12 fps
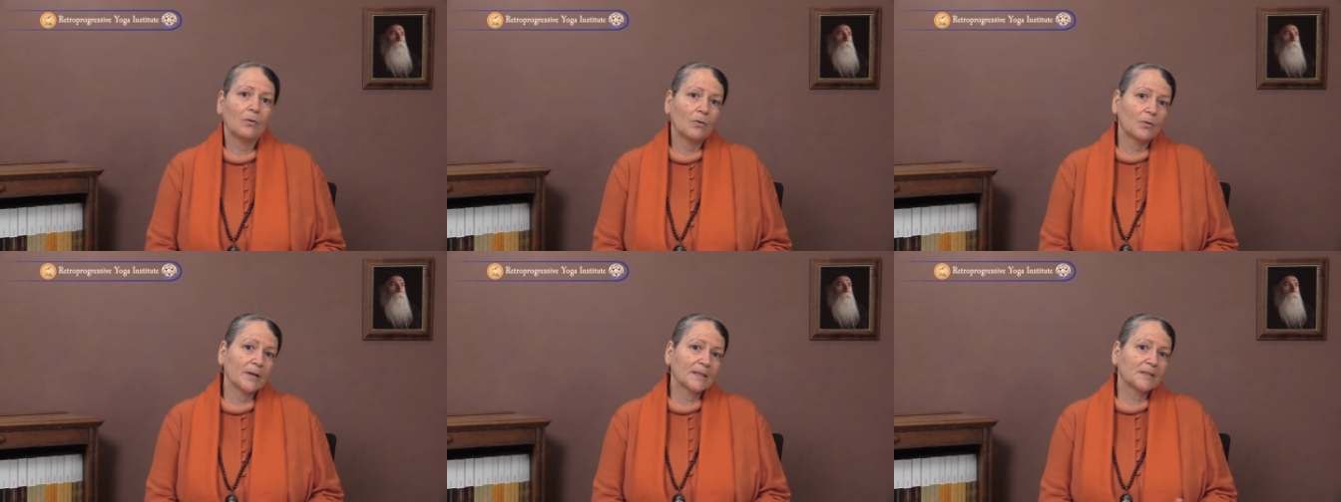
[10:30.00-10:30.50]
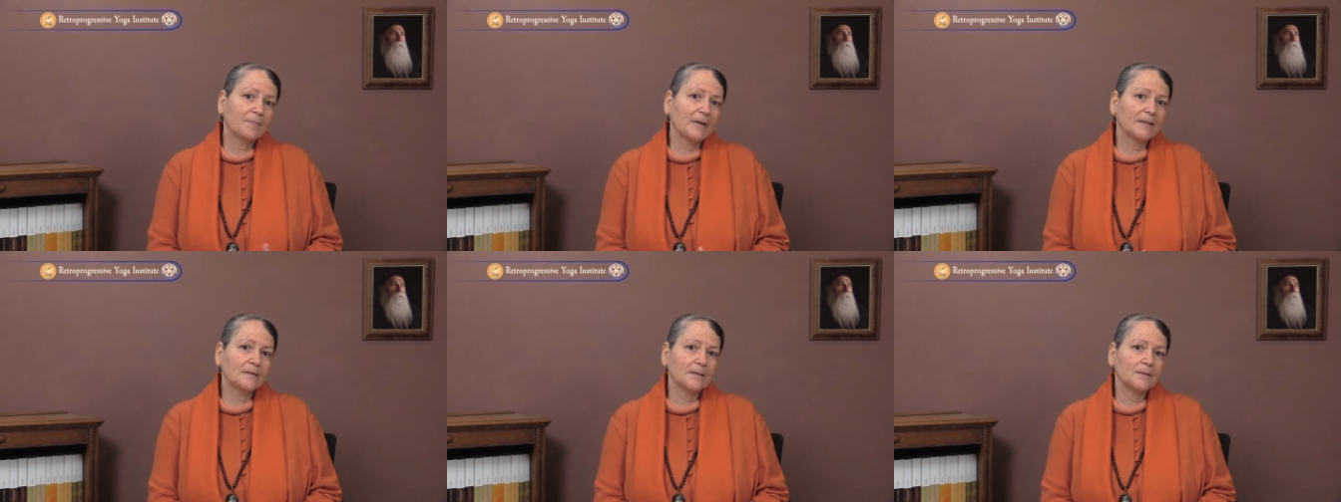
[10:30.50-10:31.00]
or
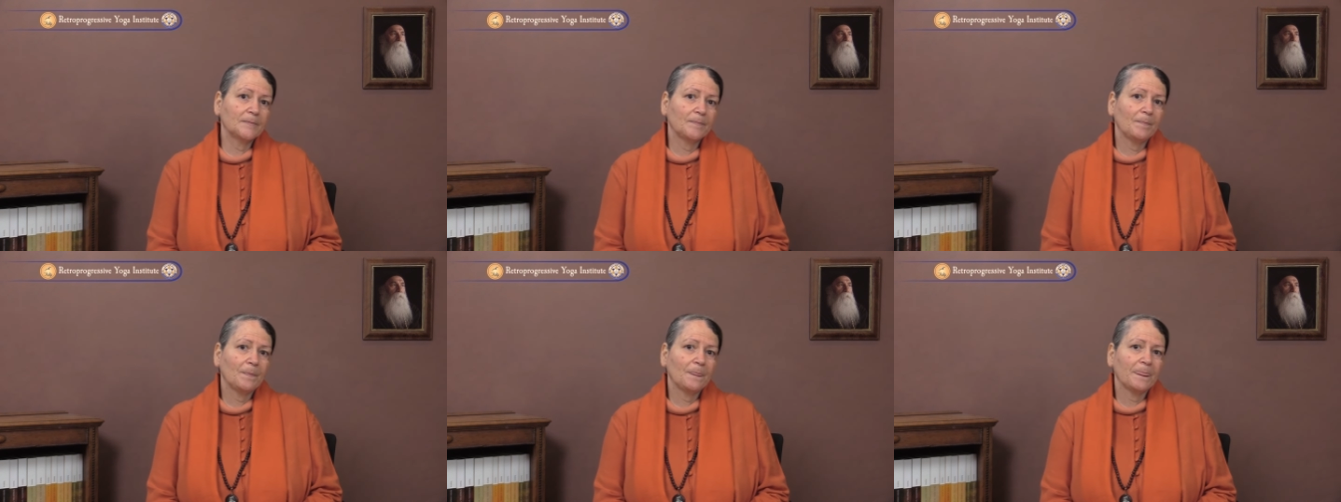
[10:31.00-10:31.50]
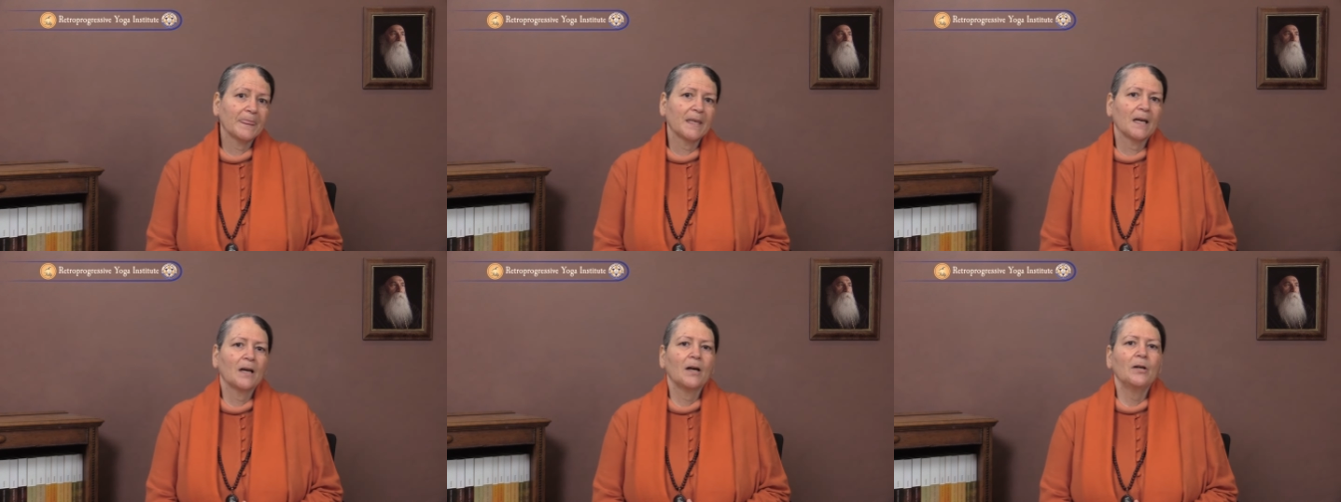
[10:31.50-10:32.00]
expected.
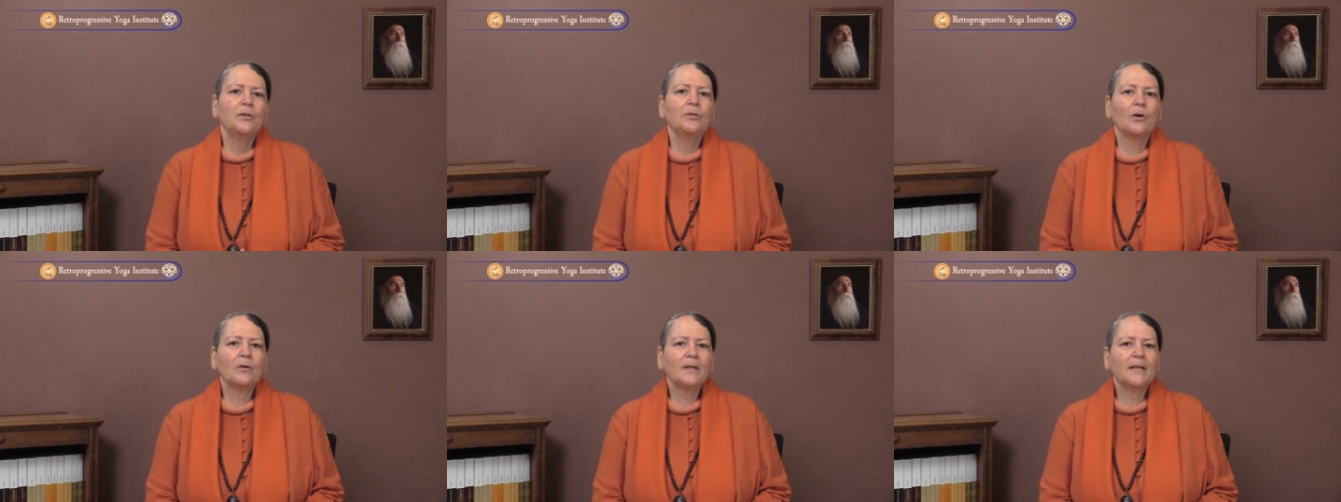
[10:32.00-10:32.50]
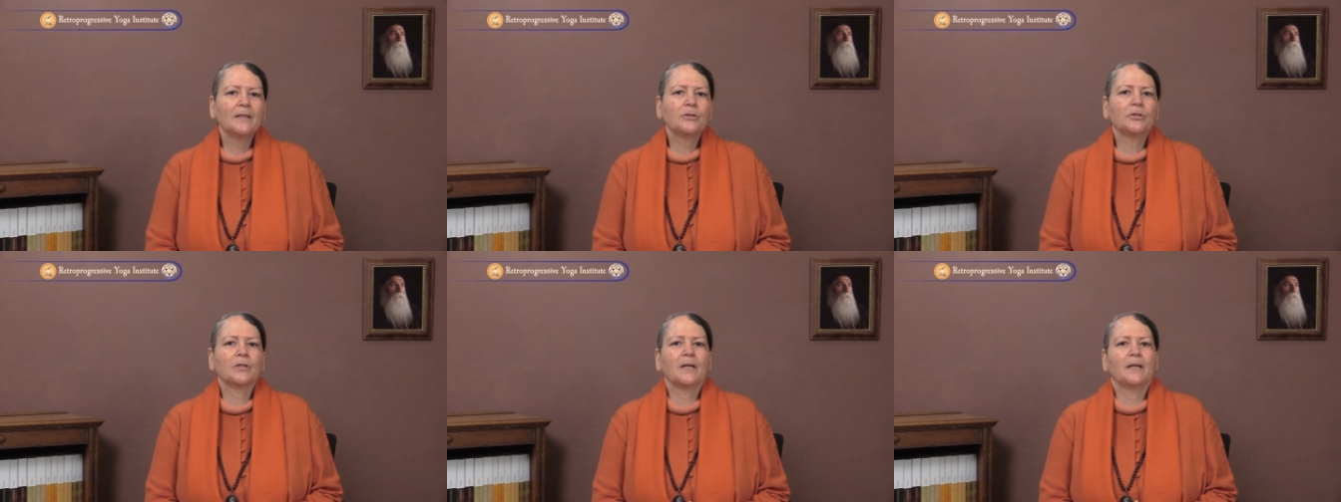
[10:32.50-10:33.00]
Knowledge